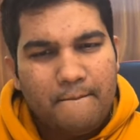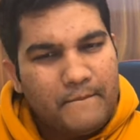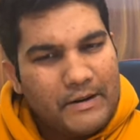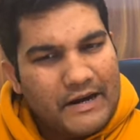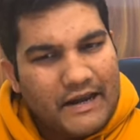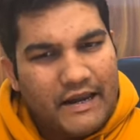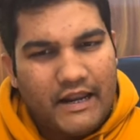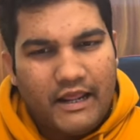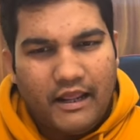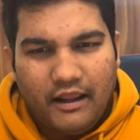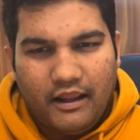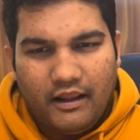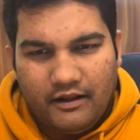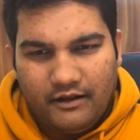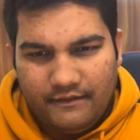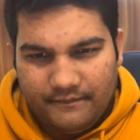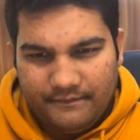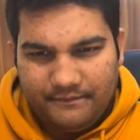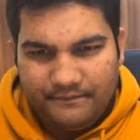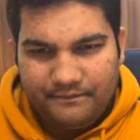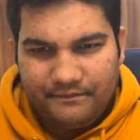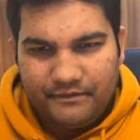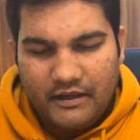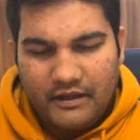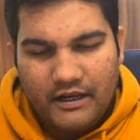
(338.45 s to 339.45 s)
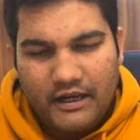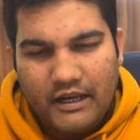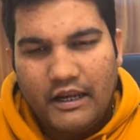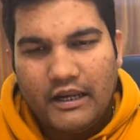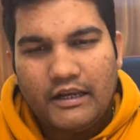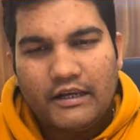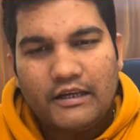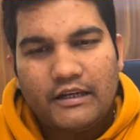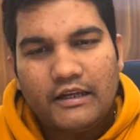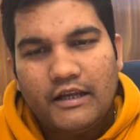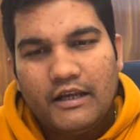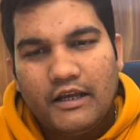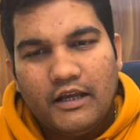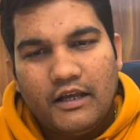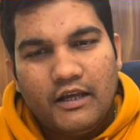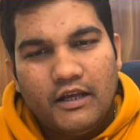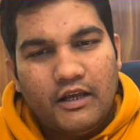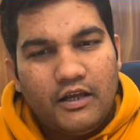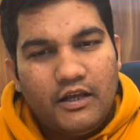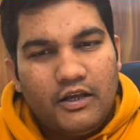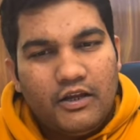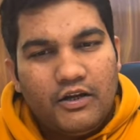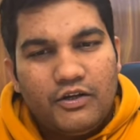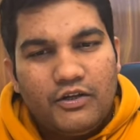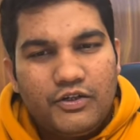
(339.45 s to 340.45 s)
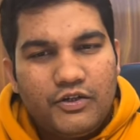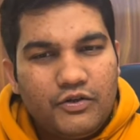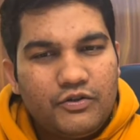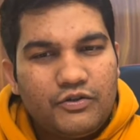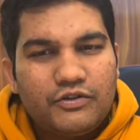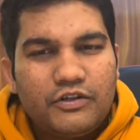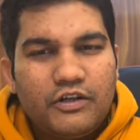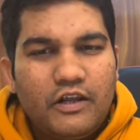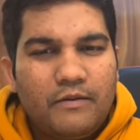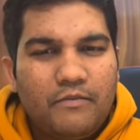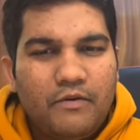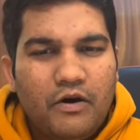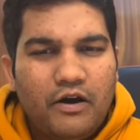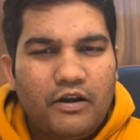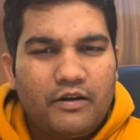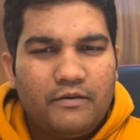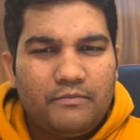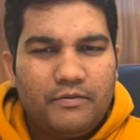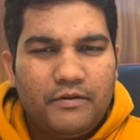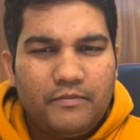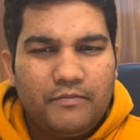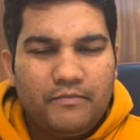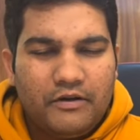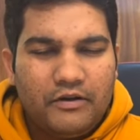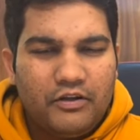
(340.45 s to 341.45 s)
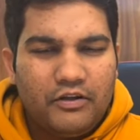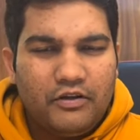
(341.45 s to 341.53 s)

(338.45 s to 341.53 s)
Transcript: monday right Tuesday born people,